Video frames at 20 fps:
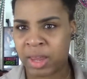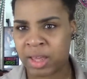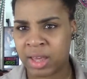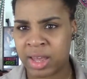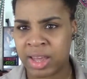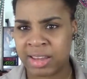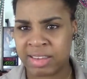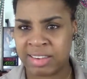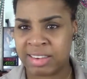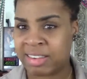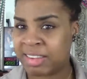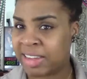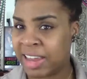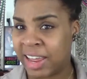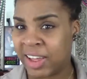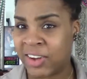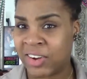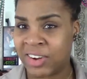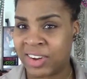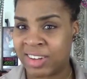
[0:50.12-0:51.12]
it to
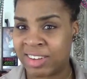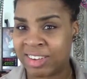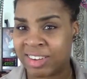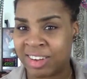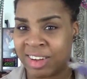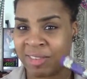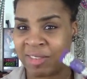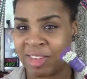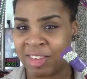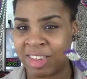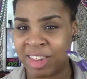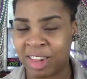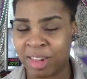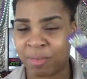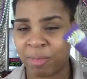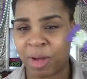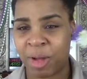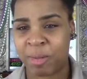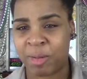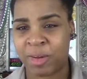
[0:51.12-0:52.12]
stay on. So I'm using this
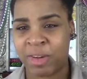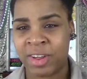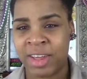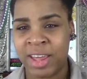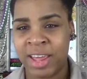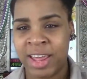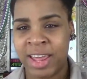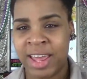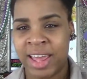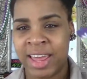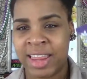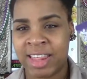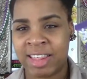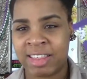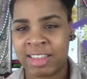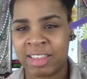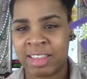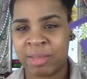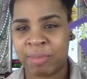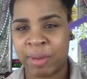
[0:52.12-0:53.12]
primer, and
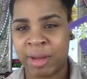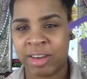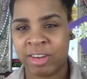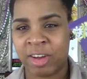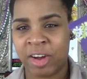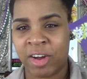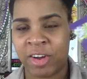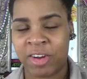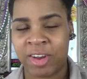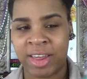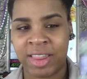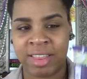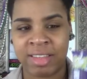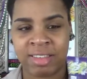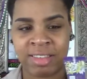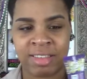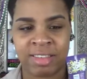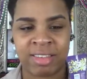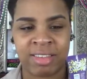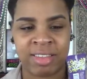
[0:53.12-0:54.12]
this is by Tarte, and
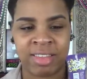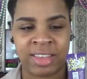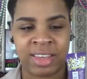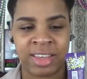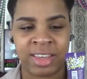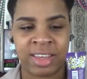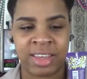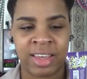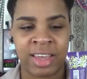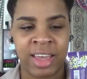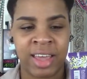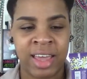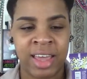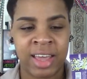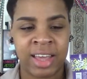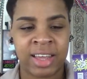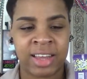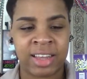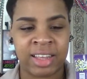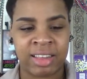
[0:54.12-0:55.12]
this is the
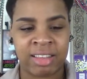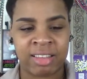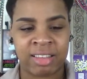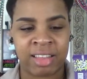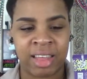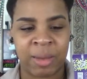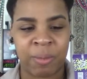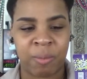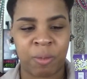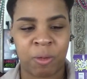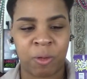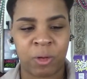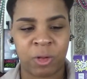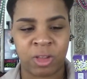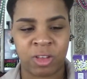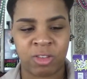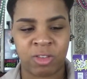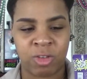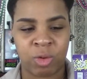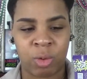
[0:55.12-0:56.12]
Clean Slate
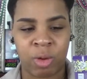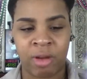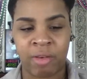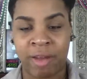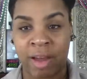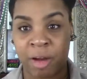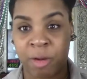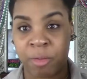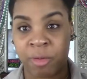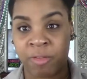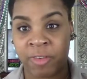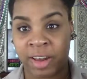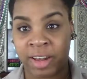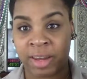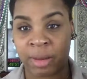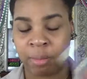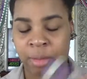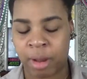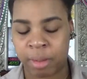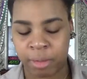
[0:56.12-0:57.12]
Poreless 12-Hour
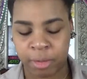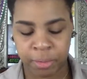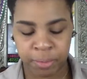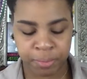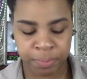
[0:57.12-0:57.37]
Perfecting Primer.